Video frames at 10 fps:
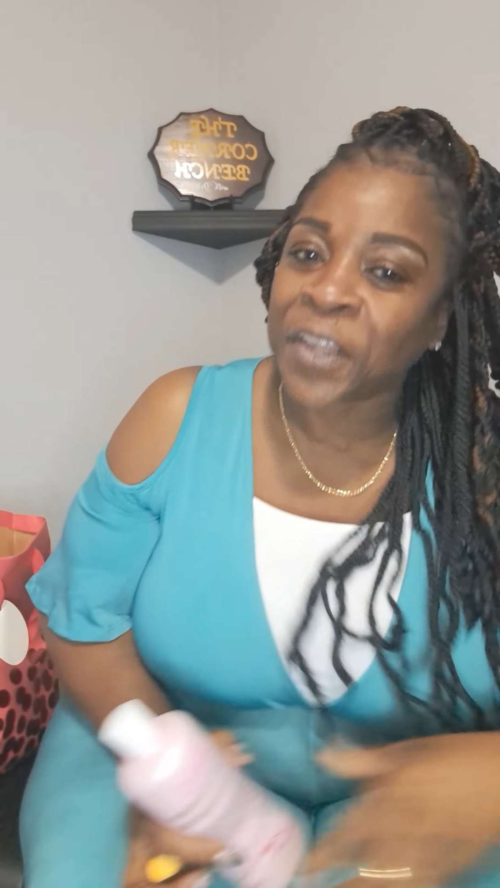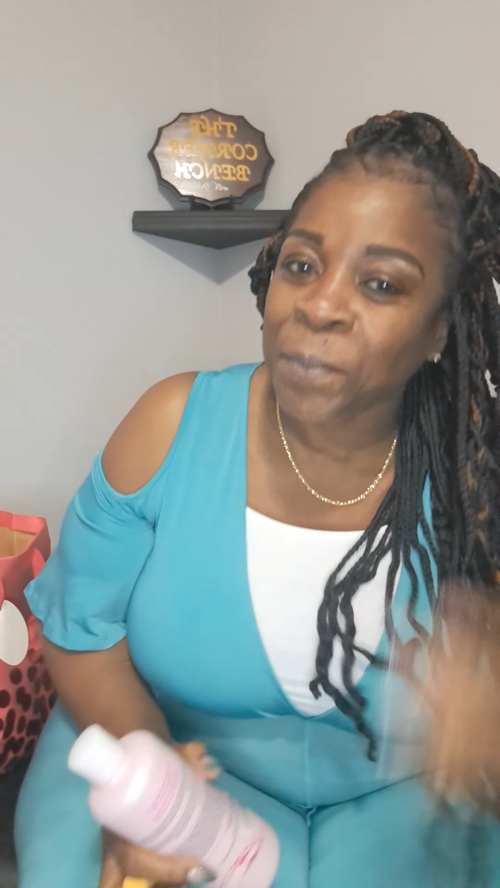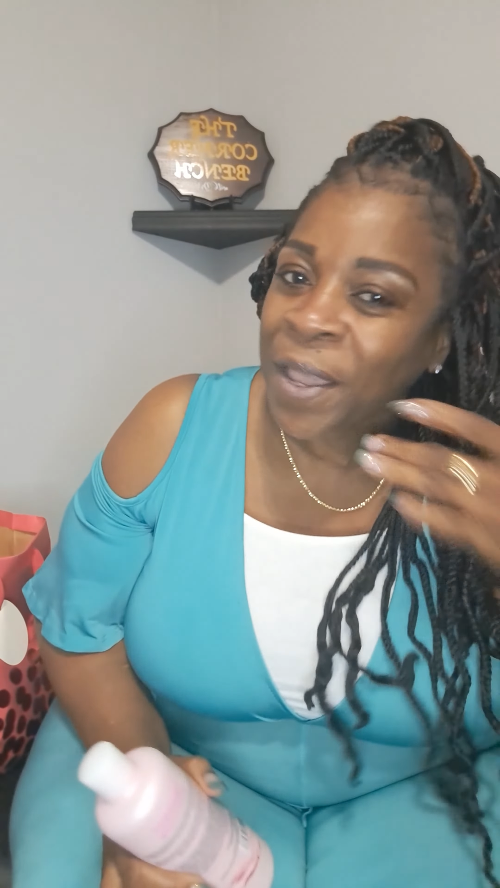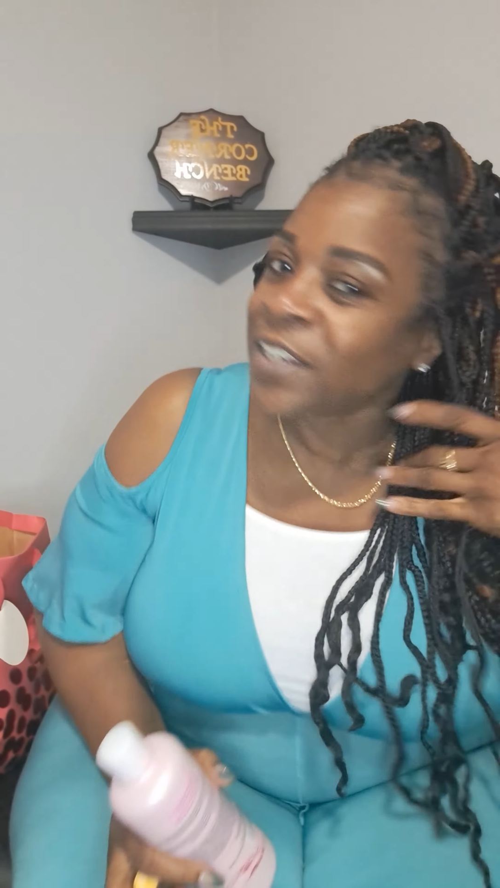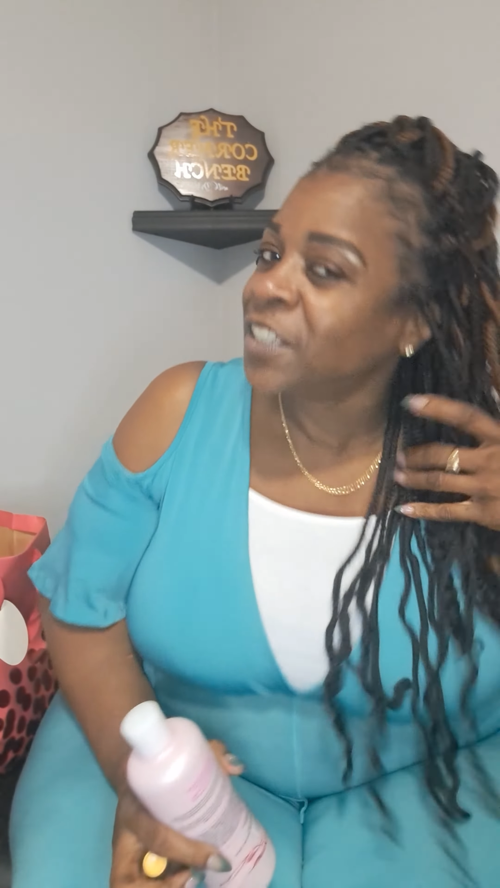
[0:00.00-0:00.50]
your
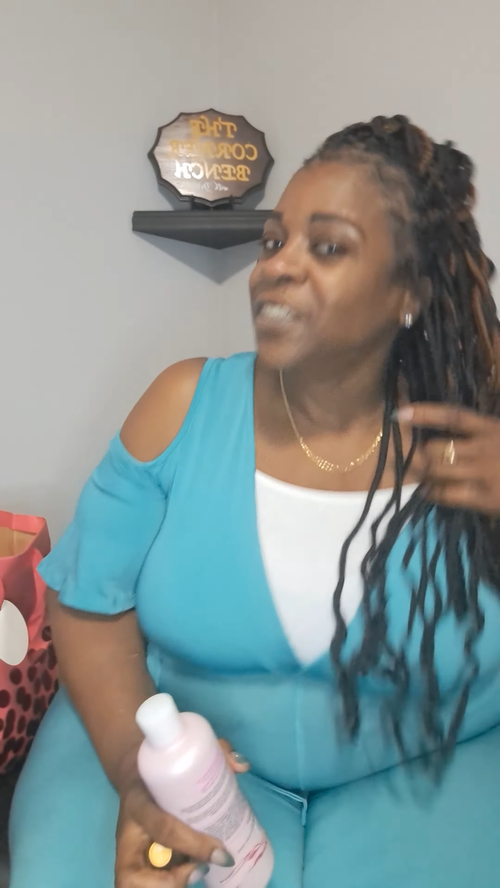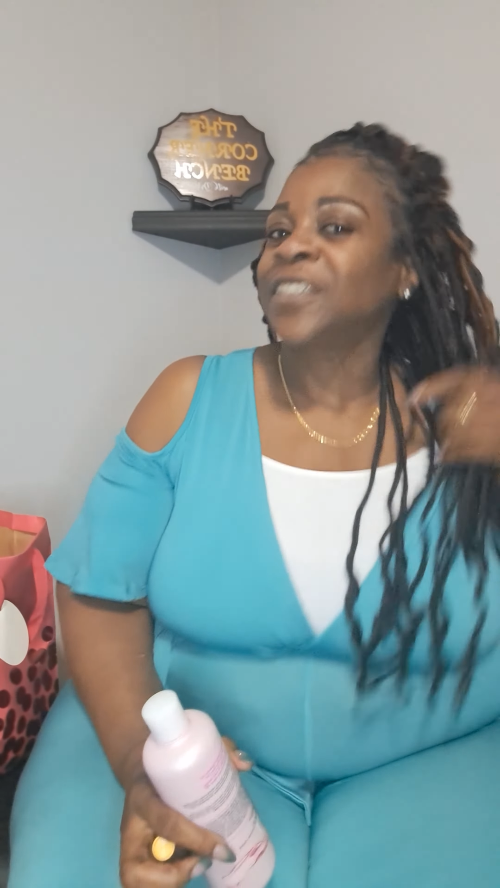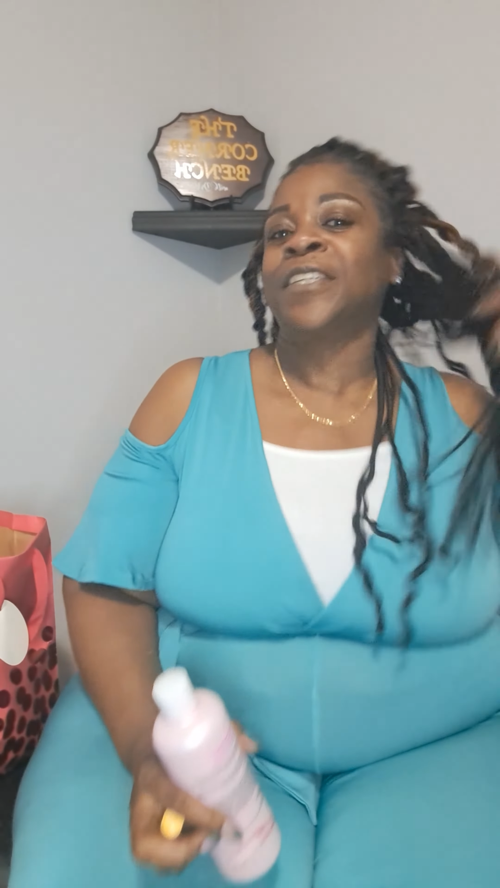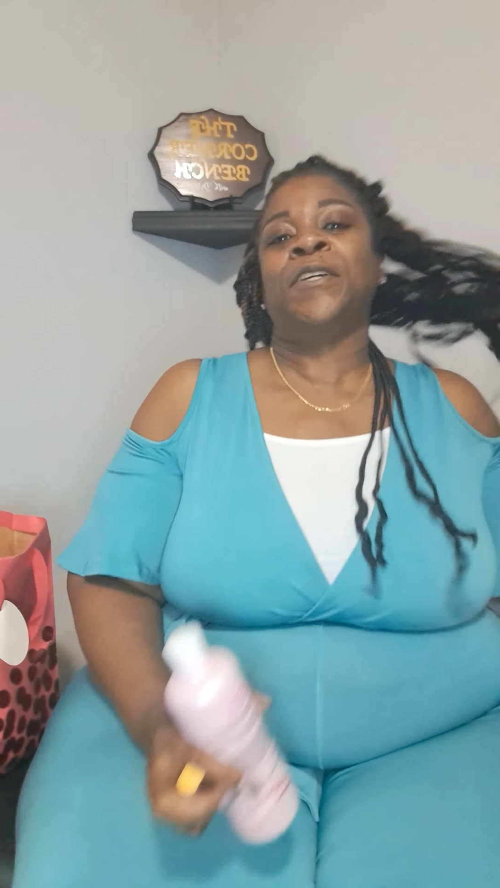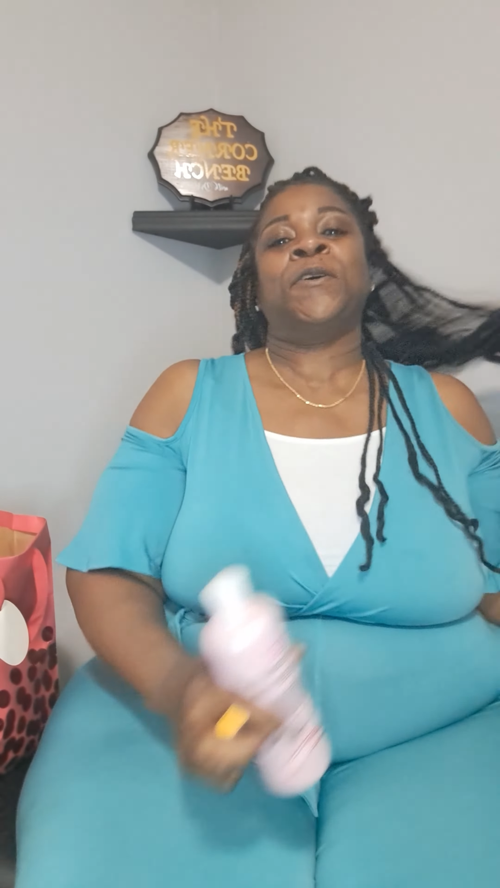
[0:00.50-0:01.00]

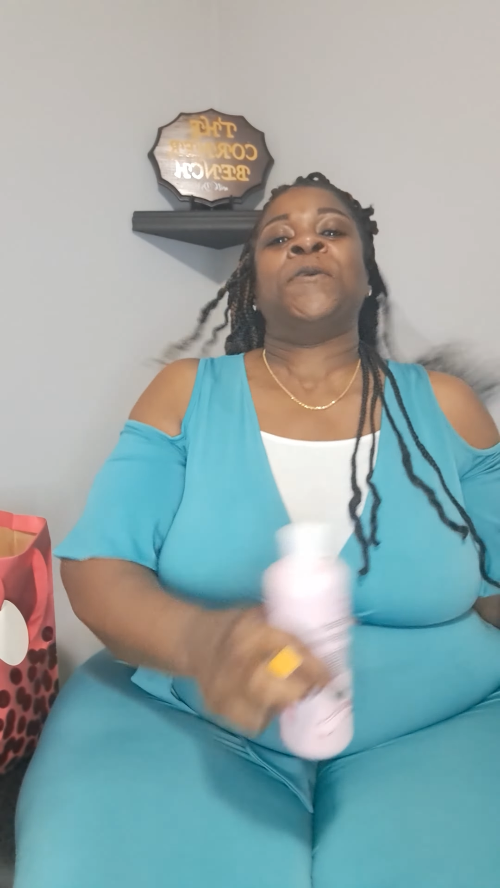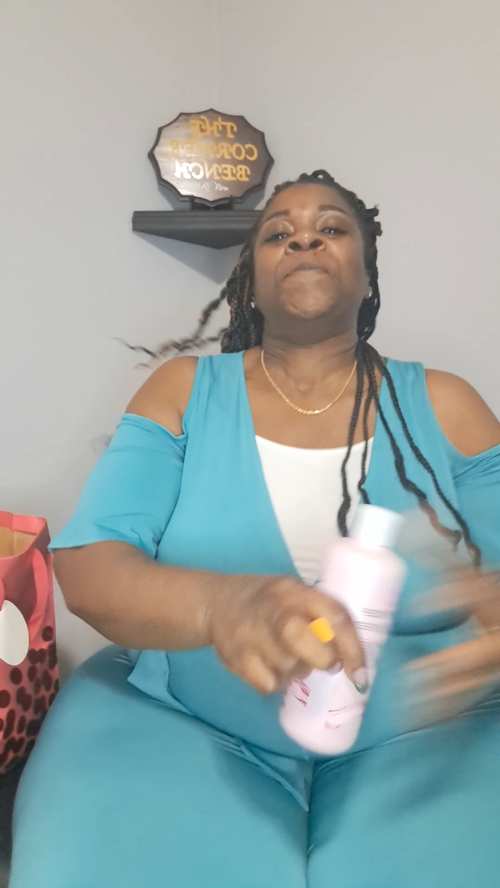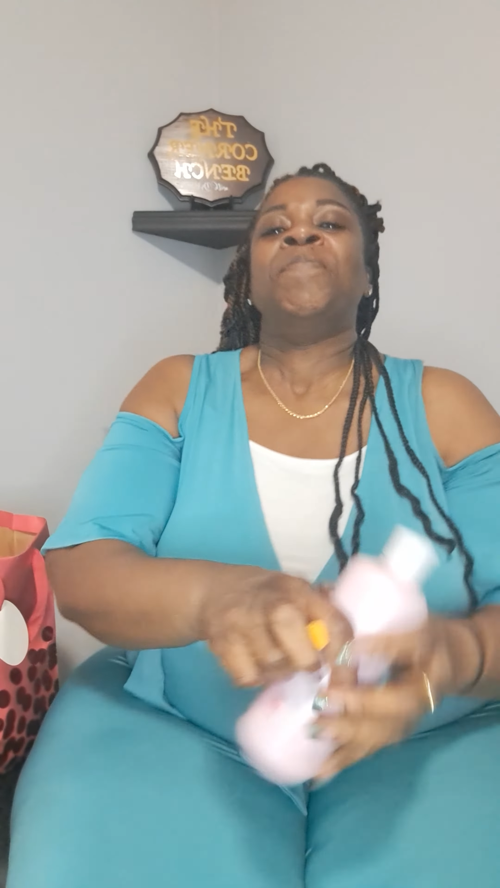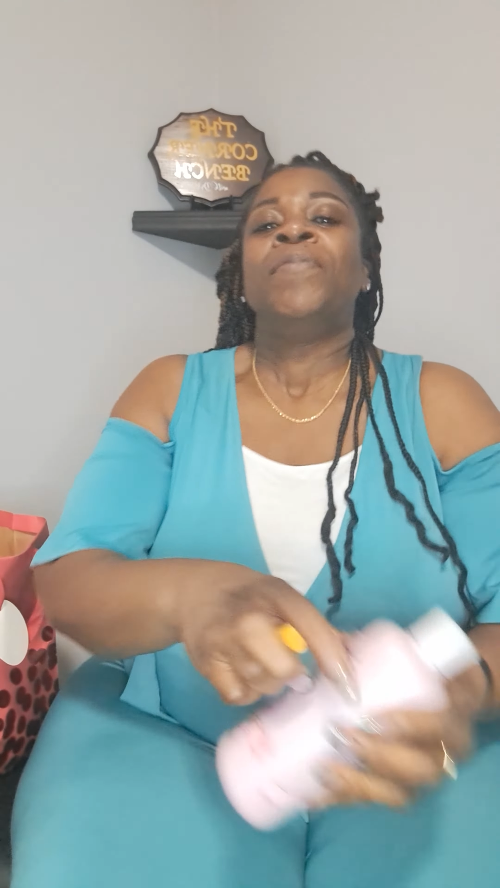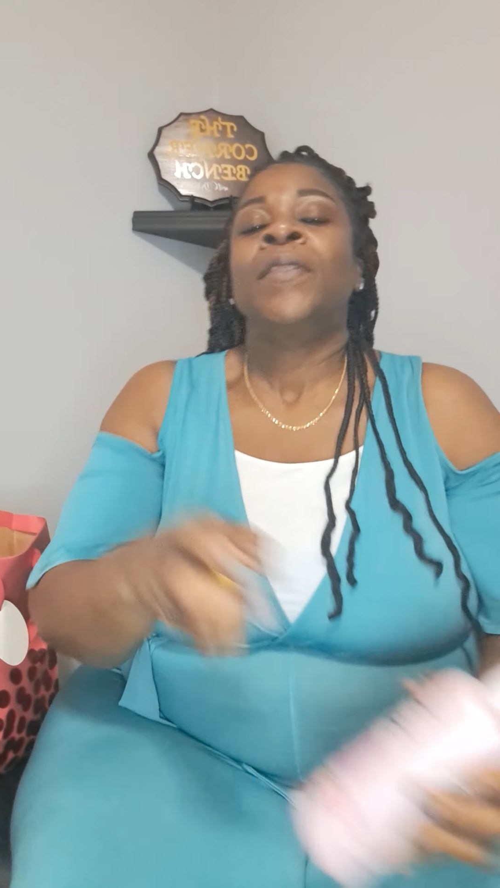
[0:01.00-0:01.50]
patience.
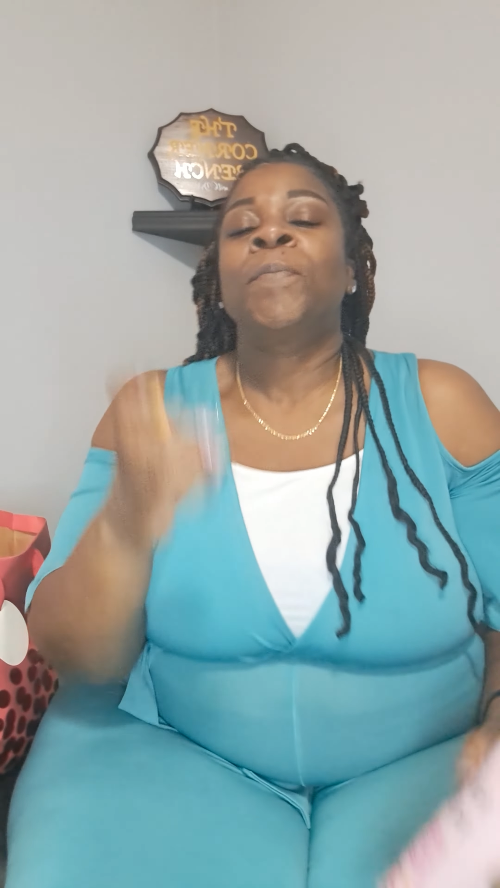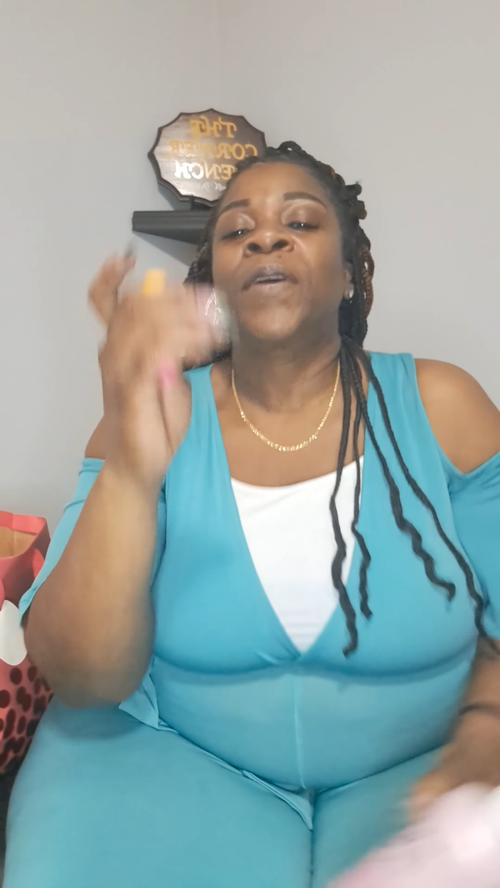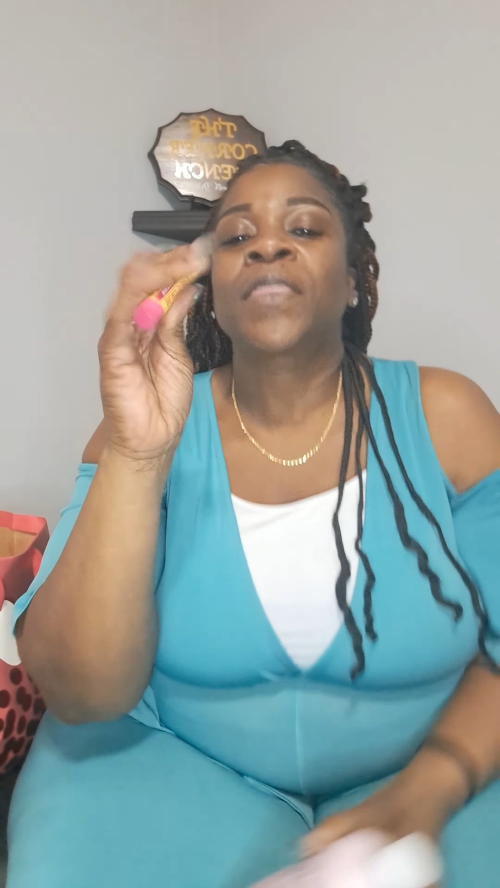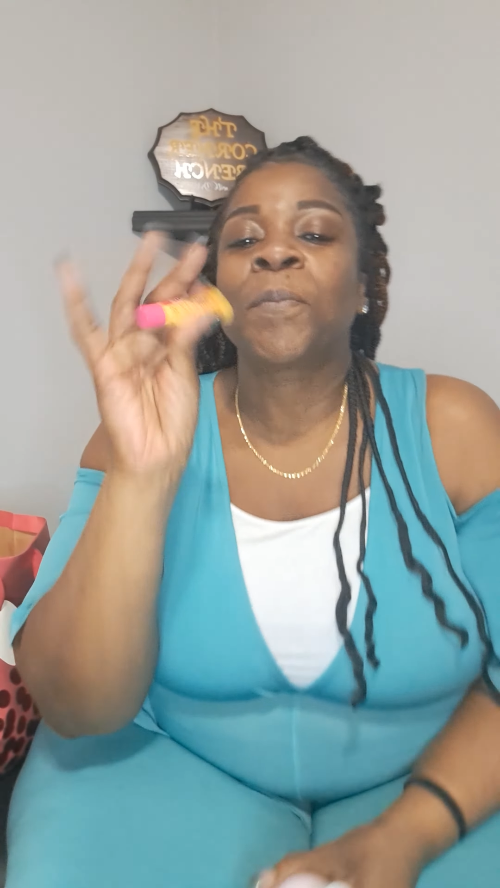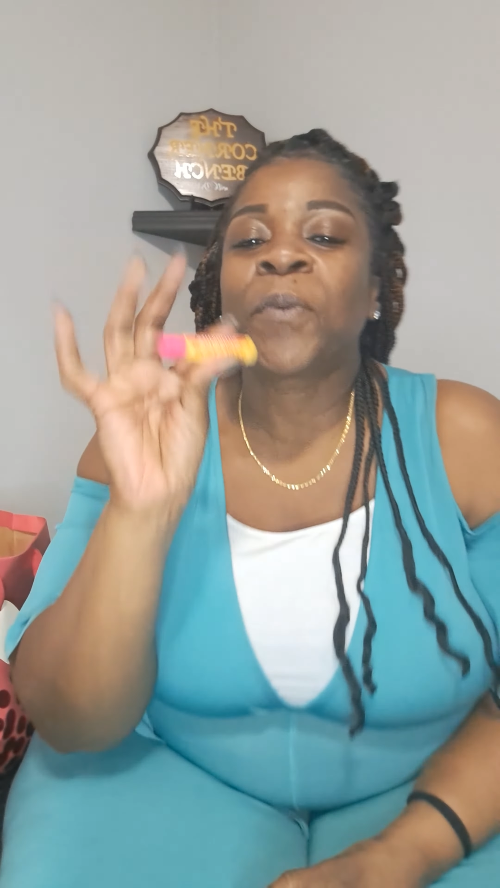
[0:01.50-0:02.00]
But the